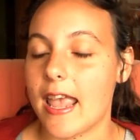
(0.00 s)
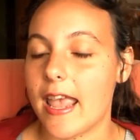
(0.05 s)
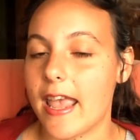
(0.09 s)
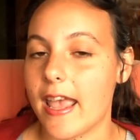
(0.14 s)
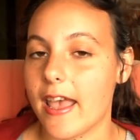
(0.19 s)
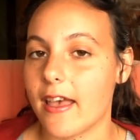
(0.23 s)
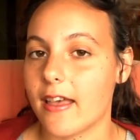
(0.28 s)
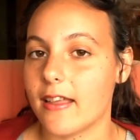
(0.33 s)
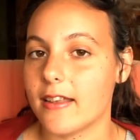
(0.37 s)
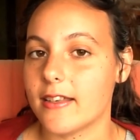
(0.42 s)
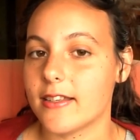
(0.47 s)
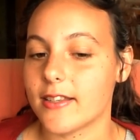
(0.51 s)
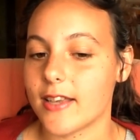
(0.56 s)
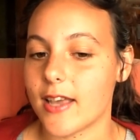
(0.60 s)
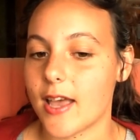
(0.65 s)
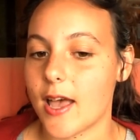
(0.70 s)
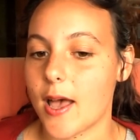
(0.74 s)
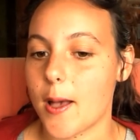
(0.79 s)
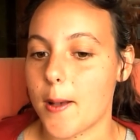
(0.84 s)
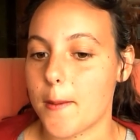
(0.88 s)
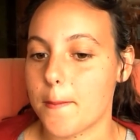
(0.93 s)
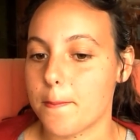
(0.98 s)
And,
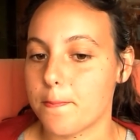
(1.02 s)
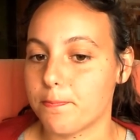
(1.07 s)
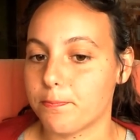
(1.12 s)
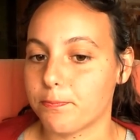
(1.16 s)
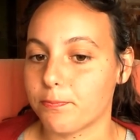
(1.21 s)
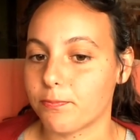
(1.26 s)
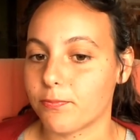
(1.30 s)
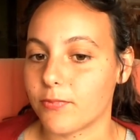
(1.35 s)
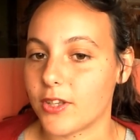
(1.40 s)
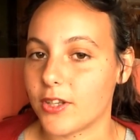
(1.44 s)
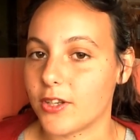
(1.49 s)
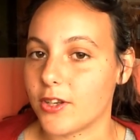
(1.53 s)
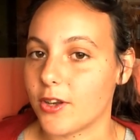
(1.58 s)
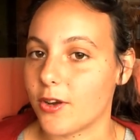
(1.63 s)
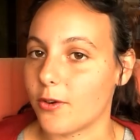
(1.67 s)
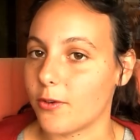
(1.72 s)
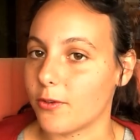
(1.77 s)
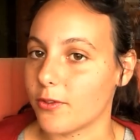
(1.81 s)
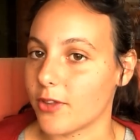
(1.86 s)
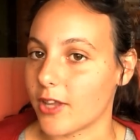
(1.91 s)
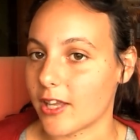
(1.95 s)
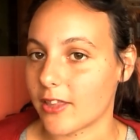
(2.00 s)
um, you
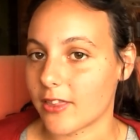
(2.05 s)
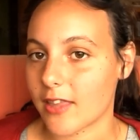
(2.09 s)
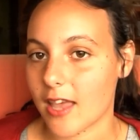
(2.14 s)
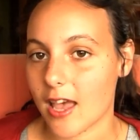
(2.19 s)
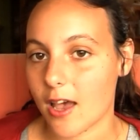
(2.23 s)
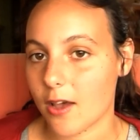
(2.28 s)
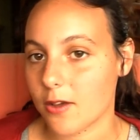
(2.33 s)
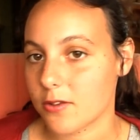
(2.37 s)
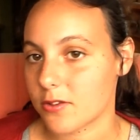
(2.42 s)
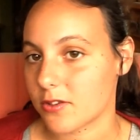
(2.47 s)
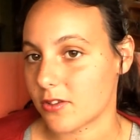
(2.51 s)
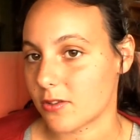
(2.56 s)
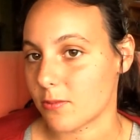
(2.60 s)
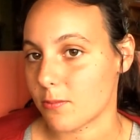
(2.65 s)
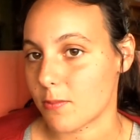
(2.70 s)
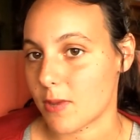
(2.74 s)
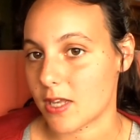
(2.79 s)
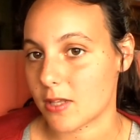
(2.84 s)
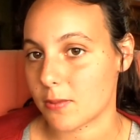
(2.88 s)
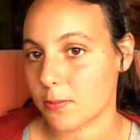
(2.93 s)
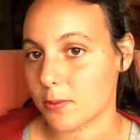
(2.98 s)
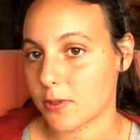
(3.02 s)
know, like the house is a
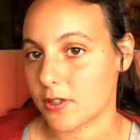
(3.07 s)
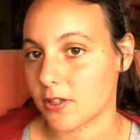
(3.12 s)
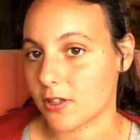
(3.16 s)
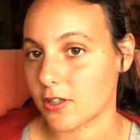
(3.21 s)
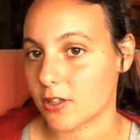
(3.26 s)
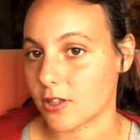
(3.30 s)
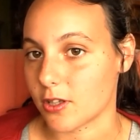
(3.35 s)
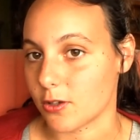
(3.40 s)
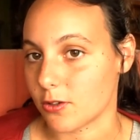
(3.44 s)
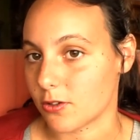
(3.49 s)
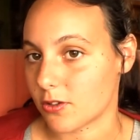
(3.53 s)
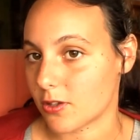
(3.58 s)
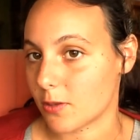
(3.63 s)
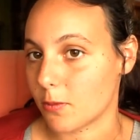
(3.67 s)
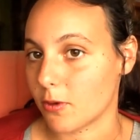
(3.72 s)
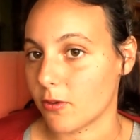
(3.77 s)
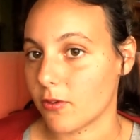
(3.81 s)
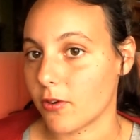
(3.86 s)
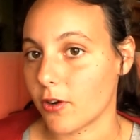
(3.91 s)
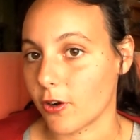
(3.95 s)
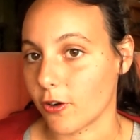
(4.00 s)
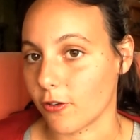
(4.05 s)
mess. Please excuse. Some
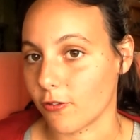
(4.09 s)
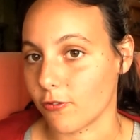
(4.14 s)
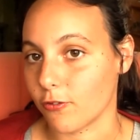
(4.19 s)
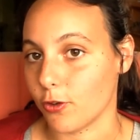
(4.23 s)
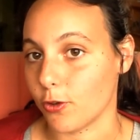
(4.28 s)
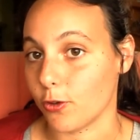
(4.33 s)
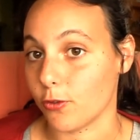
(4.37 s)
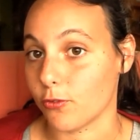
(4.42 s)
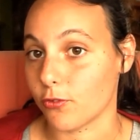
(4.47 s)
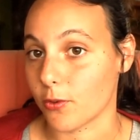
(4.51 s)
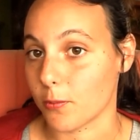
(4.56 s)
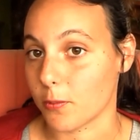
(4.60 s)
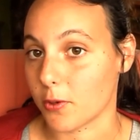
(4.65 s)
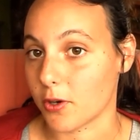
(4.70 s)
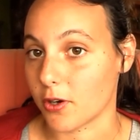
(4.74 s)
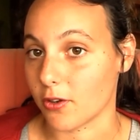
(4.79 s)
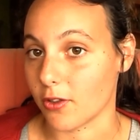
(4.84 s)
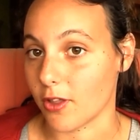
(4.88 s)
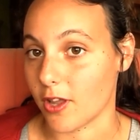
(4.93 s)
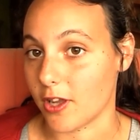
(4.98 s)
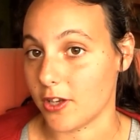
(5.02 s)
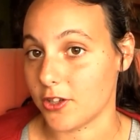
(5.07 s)
of her food from
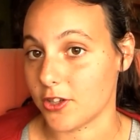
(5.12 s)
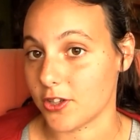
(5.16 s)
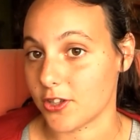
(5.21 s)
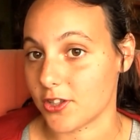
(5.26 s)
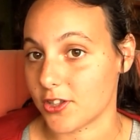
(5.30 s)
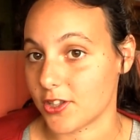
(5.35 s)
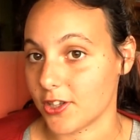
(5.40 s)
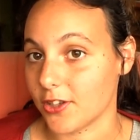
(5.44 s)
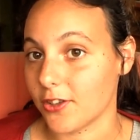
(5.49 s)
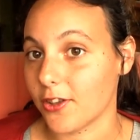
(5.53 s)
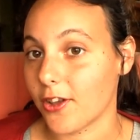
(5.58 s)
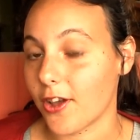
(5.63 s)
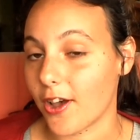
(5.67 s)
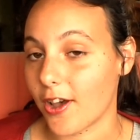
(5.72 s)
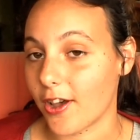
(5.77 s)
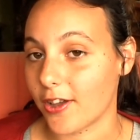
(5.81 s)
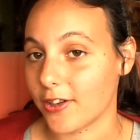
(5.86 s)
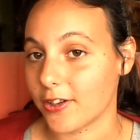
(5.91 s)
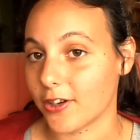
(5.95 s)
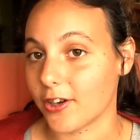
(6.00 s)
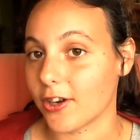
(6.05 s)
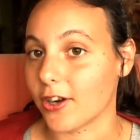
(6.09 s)
her lunch is still
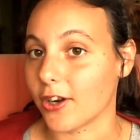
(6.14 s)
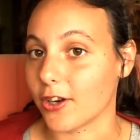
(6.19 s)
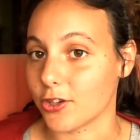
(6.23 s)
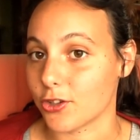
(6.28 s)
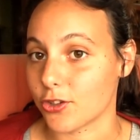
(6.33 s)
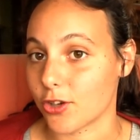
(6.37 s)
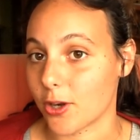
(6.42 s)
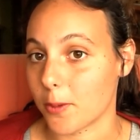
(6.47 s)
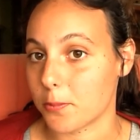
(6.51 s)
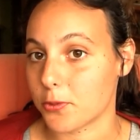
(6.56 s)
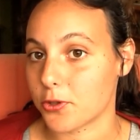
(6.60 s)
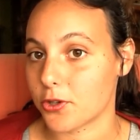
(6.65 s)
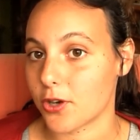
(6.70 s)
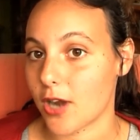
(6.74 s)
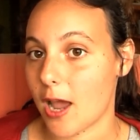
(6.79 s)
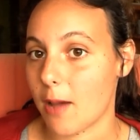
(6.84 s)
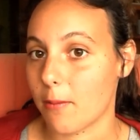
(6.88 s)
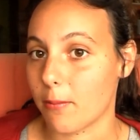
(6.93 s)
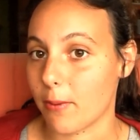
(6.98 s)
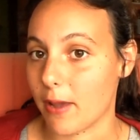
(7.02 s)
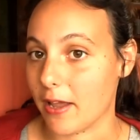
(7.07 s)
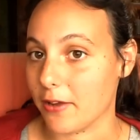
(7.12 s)
on her Tripp
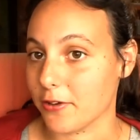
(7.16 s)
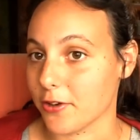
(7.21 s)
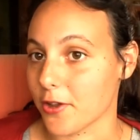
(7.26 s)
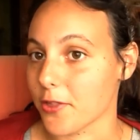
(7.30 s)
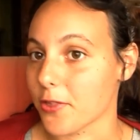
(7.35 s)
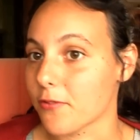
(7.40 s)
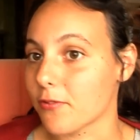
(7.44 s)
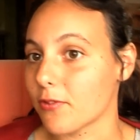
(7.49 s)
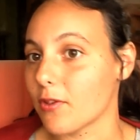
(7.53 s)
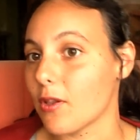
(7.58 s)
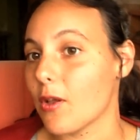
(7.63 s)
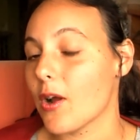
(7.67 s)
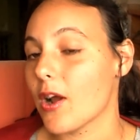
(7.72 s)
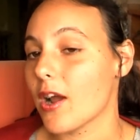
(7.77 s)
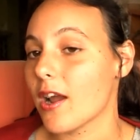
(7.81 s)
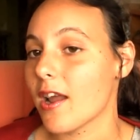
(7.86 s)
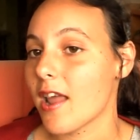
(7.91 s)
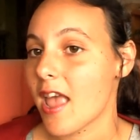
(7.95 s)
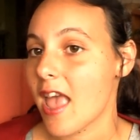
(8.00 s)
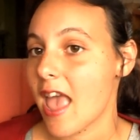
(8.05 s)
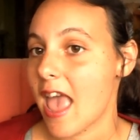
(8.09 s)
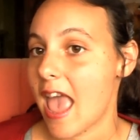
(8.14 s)
Trapp and on the
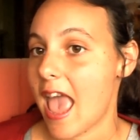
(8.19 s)
floor.